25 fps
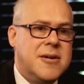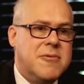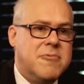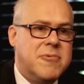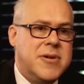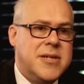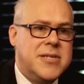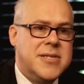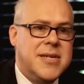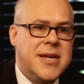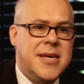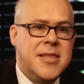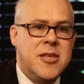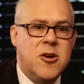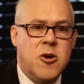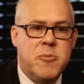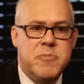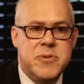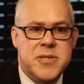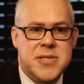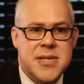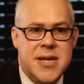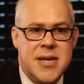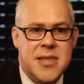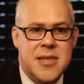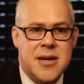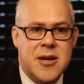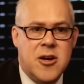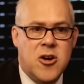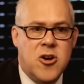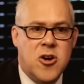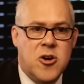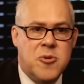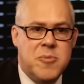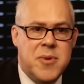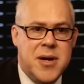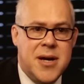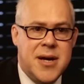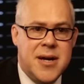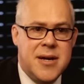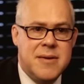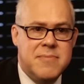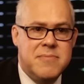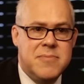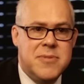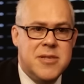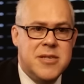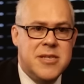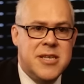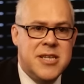we're seeing the opposite, the
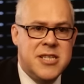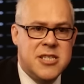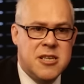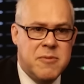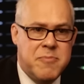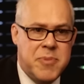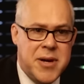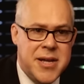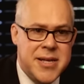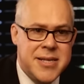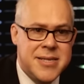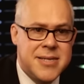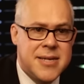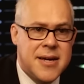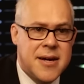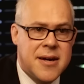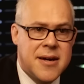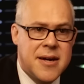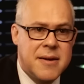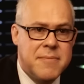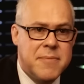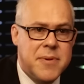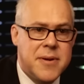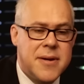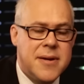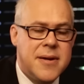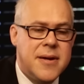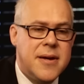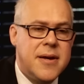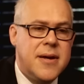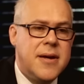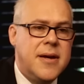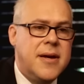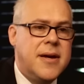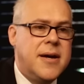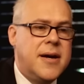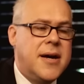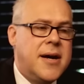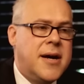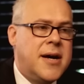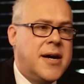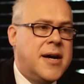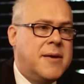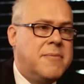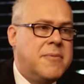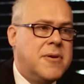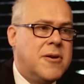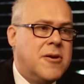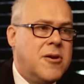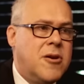calmer, the disciplined type,
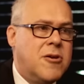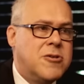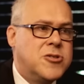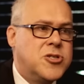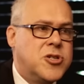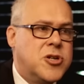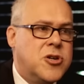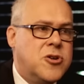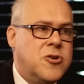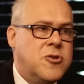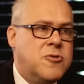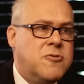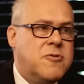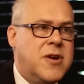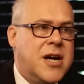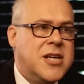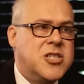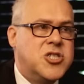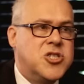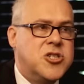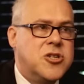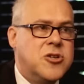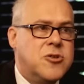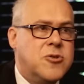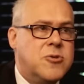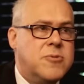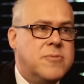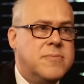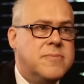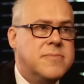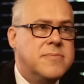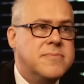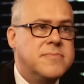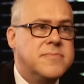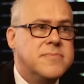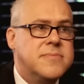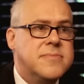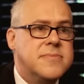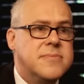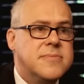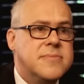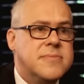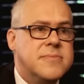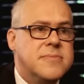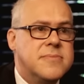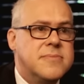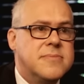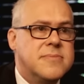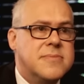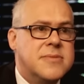logical, rational
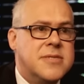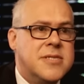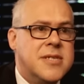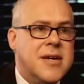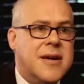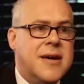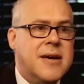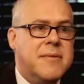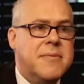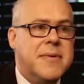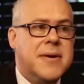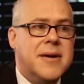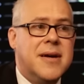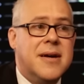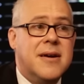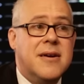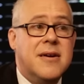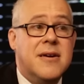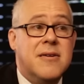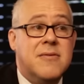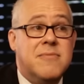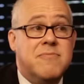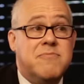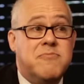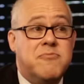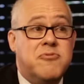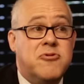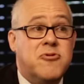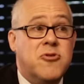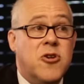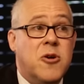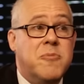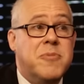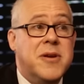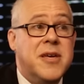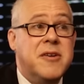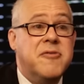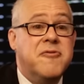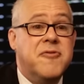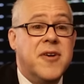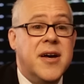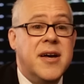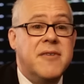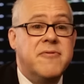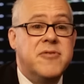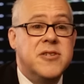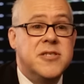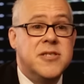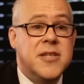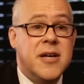type, probably
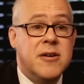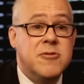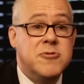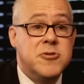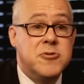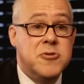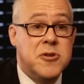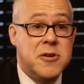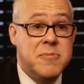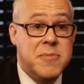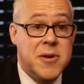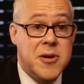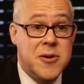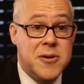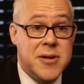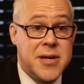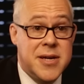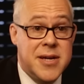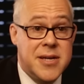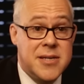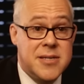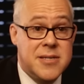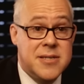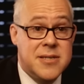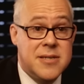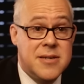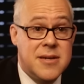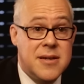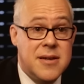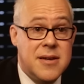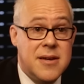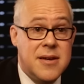favours those sort of markets.